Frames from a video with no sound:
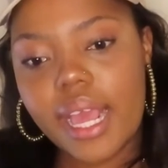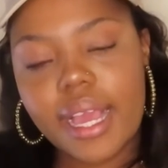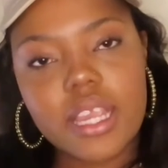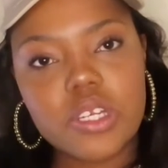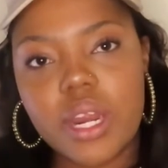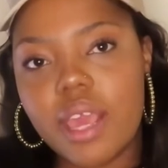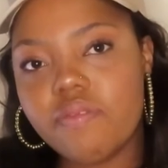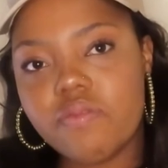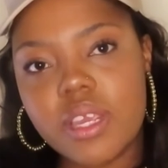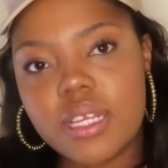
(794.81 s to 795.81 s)
Like I don't have
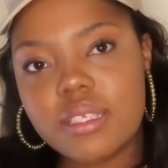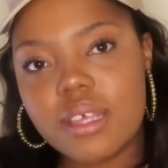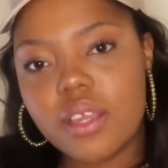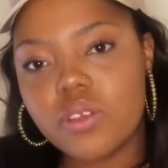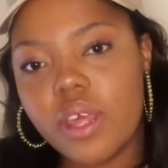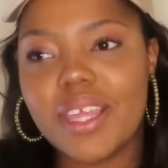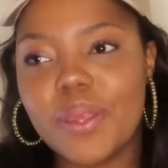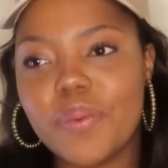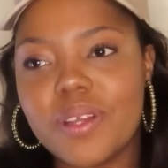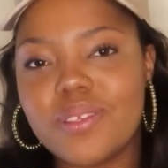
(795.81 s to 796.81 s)
things, I don't
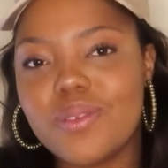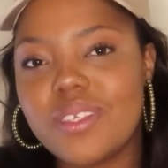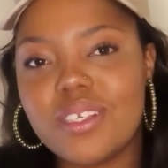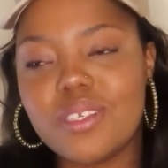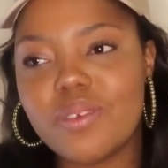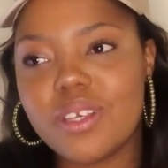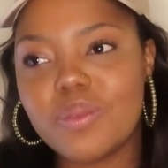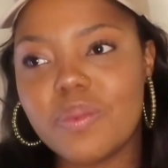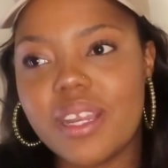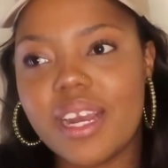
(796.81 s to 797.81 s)
even want to
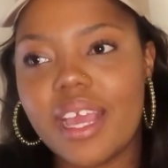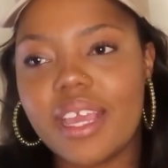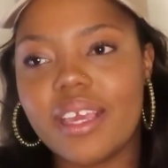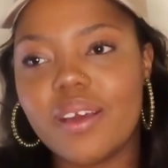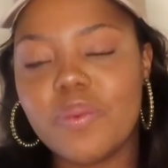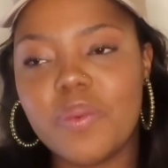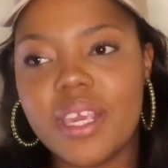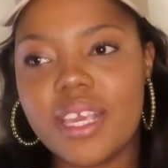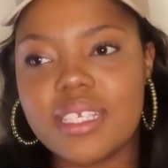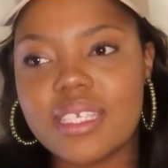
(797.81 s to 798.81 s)
distress with, like I'm
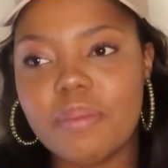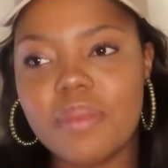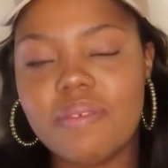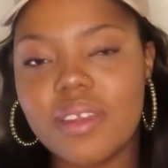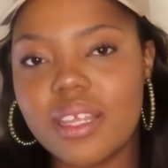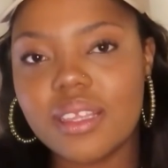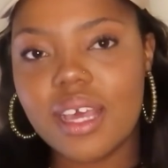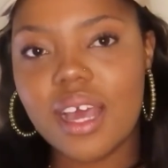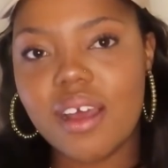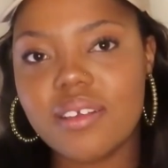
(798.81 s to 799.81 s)
making some even in
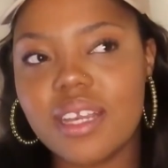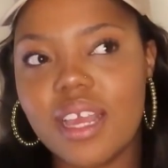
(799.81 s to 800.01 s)
the house,